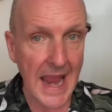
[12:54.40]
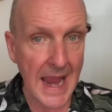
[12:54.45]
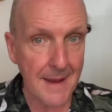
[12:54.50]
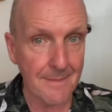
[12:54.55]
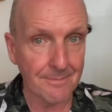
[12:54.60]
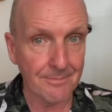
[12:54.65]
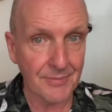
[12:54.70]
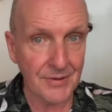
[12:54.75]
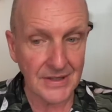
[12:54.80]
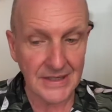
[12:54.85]

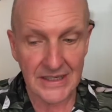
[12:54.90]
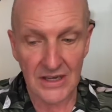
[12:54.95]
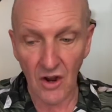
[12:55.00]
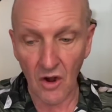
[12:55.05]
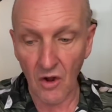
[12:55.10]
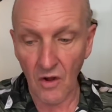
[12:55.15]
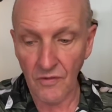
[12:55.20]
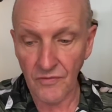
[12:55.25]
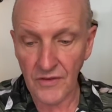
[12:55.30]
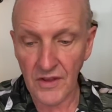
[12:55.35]
MP
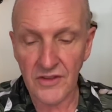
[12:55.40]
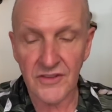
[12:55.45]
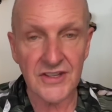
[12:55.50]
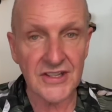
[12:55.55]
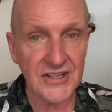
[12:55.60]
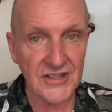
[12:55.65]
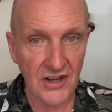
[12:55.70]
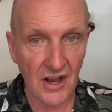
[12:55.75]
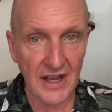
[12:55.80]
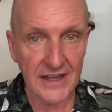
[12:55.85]
on the
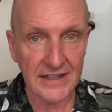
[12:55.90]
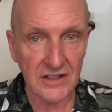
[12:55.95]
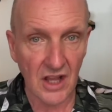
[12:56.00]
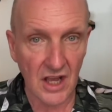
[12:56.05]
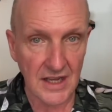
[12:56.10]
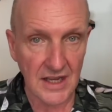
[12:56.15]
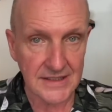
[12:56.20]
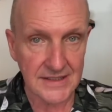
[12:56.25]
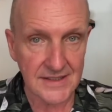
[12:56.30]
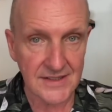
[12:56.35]

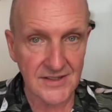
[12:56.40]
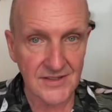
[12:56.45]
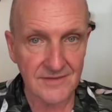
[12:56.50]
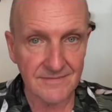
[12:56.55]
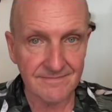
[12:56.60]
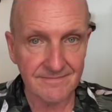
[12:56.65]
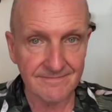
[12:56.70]
sidelines.